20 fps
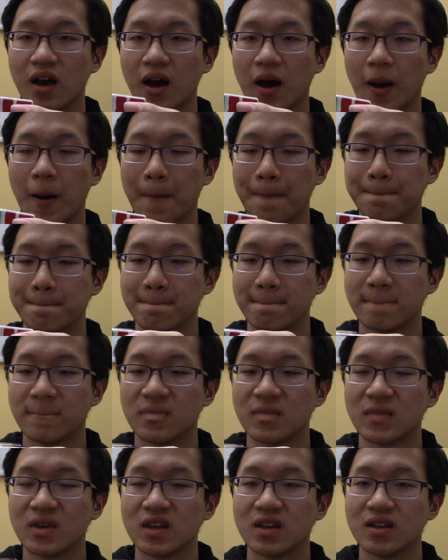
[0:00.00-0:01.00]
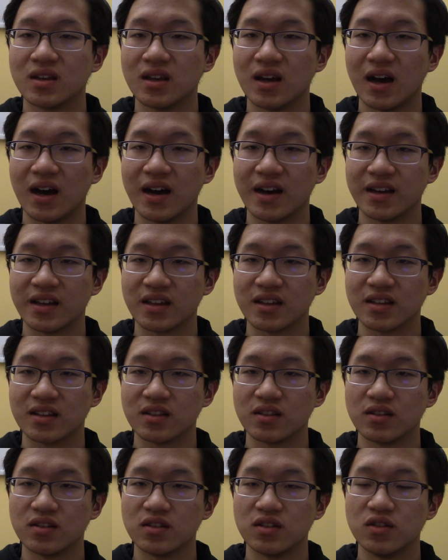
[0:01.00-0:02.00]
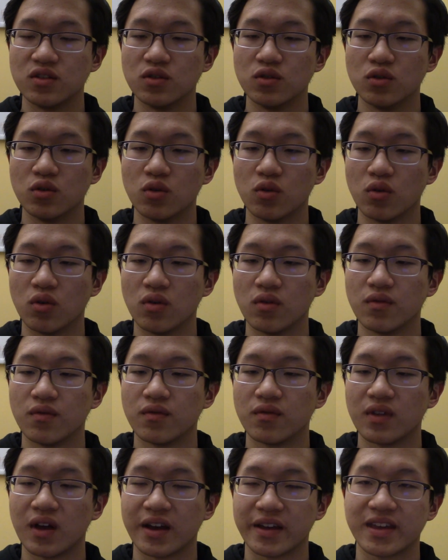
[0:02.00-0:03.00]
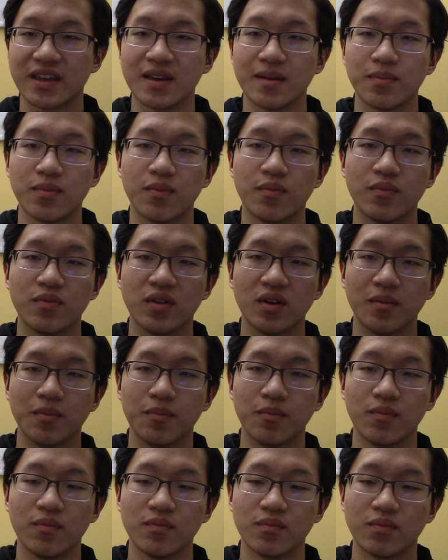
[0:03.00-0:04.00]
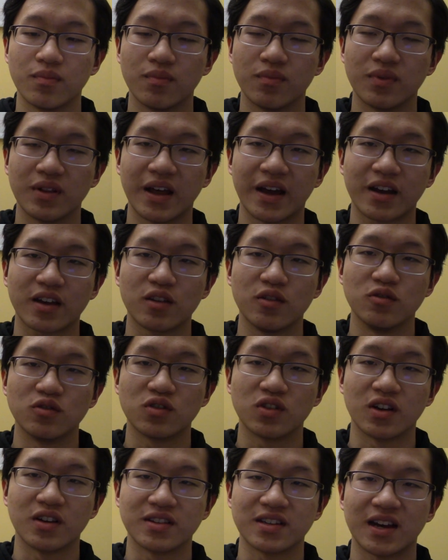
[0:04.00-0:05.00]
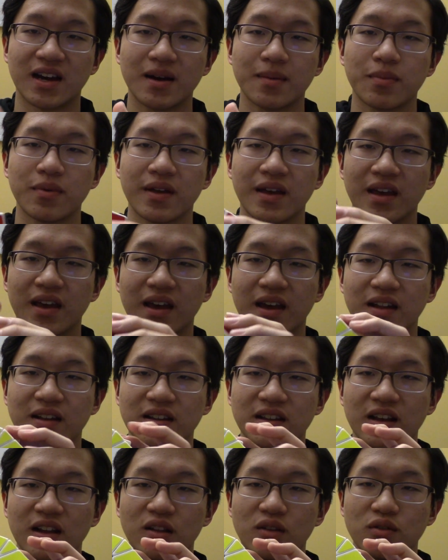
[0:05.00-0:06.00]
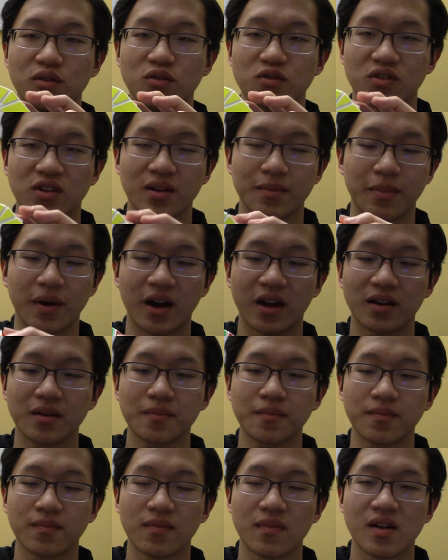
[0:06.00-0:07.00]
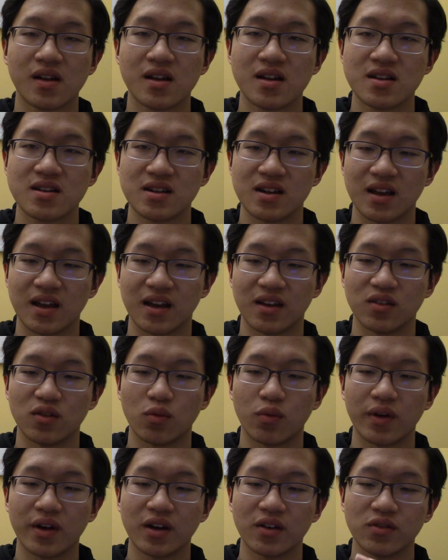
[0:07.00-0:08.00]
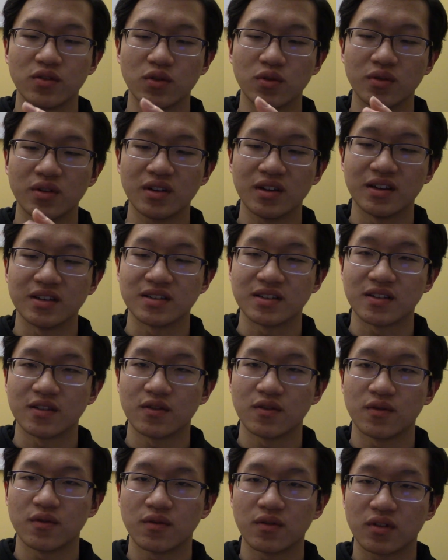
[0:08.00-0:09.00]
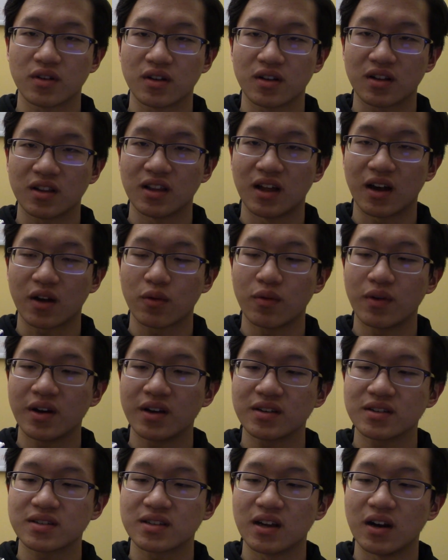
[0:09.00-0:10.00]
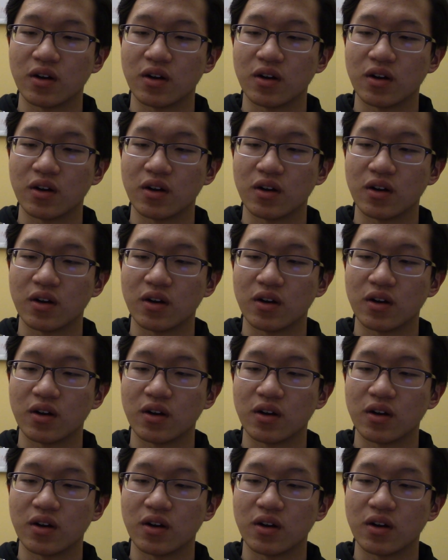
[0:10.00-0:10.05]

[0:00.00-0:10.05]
I keep the black usually on top and yellow usually on bottom, and the way I'll do it is clockwise.